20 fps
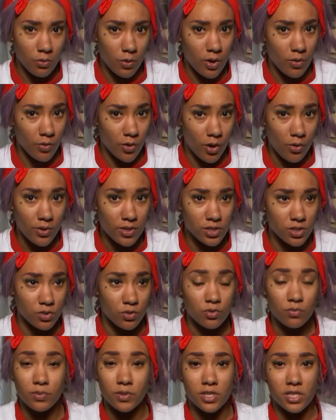the way we always
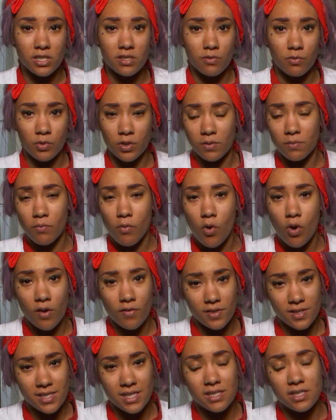do, but just with more of
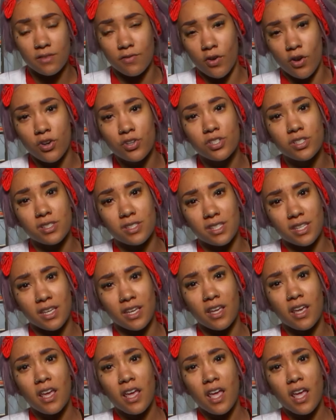a sense of urgency.